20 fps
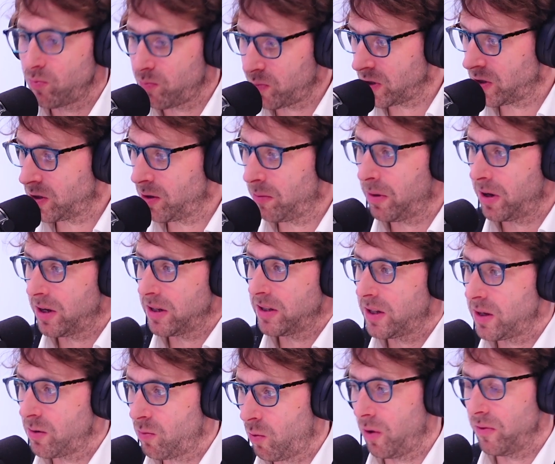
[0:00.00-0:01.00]

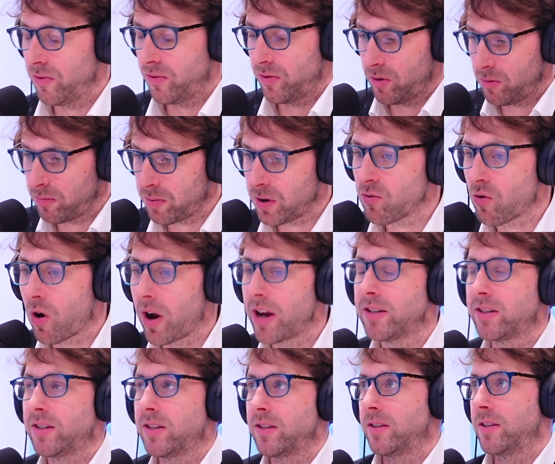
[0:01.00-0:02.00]
disability wants to be
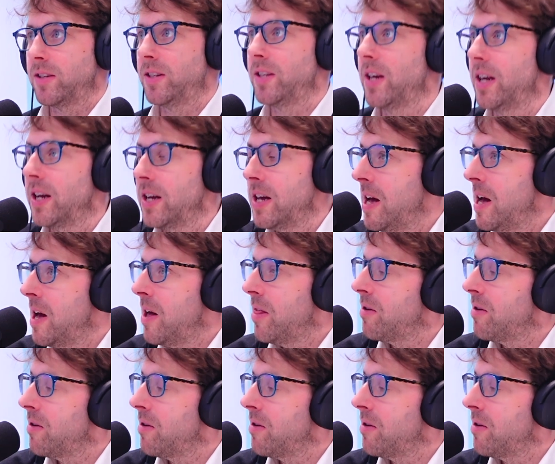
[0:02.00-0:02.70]
raised as a thing.